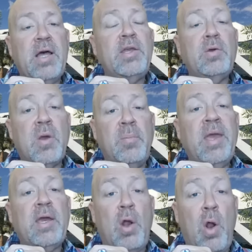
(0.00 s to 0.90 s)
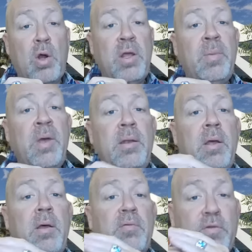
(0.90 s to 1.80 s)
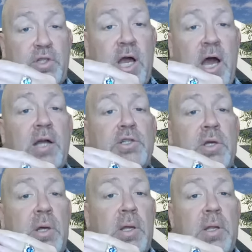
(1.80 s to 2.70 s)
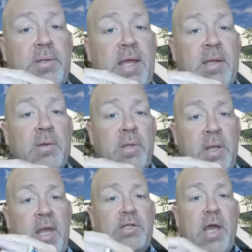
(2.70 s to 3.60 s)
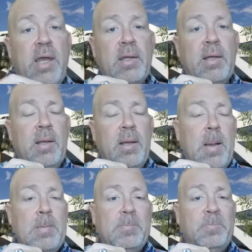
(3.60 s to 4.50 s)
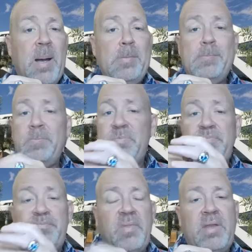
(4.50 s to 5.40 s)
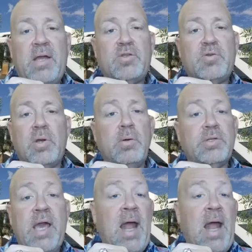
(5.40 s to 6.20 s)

I think you can make an argument for Josh, Daniel, and AJ, but that's where it goes.